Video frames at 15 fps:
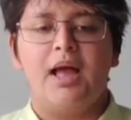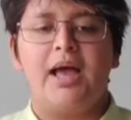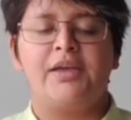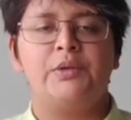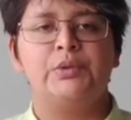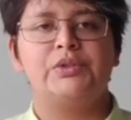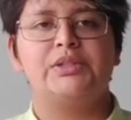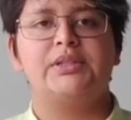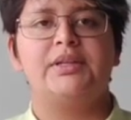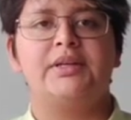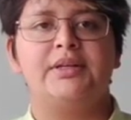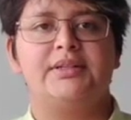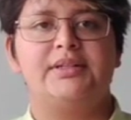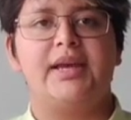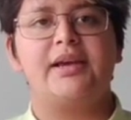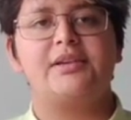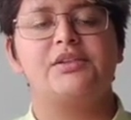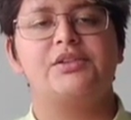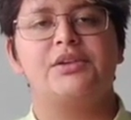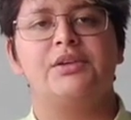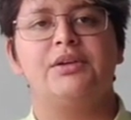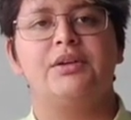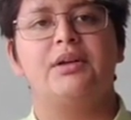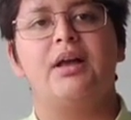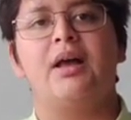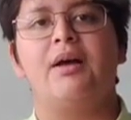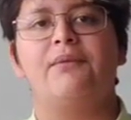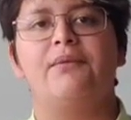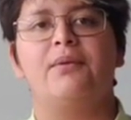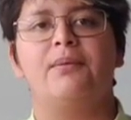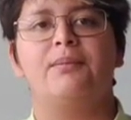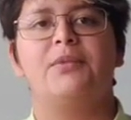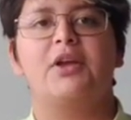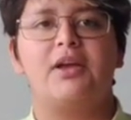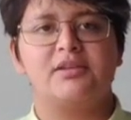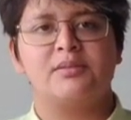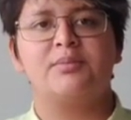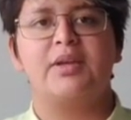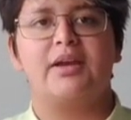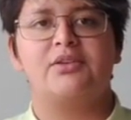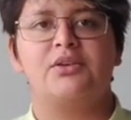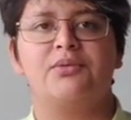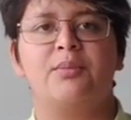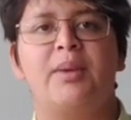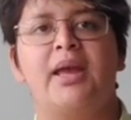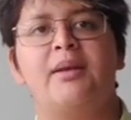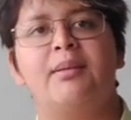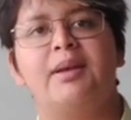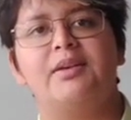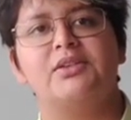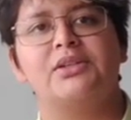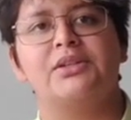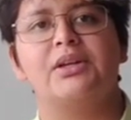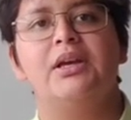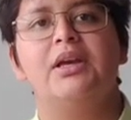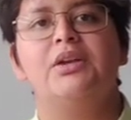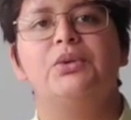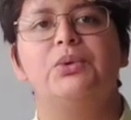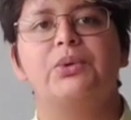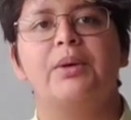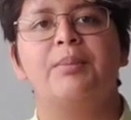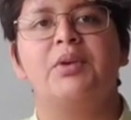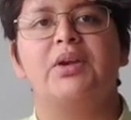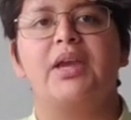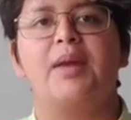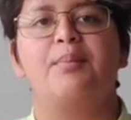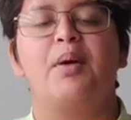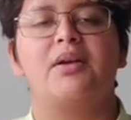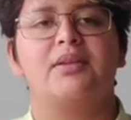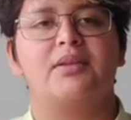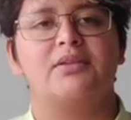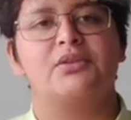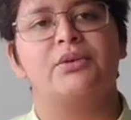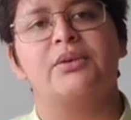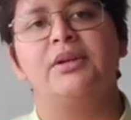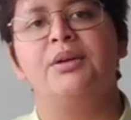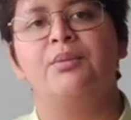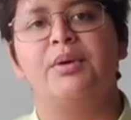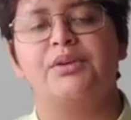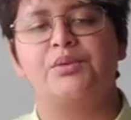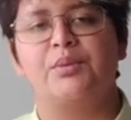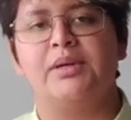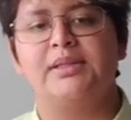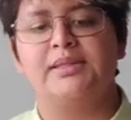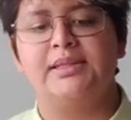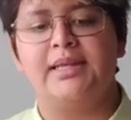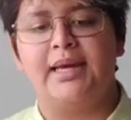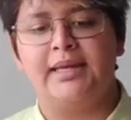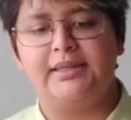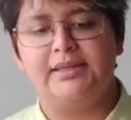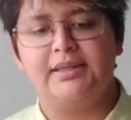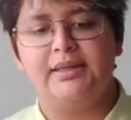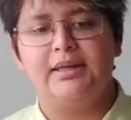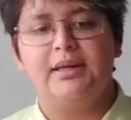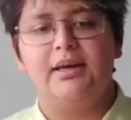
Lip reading: I used the texture, for the custom texture for my animation to communicate part of the story, which was that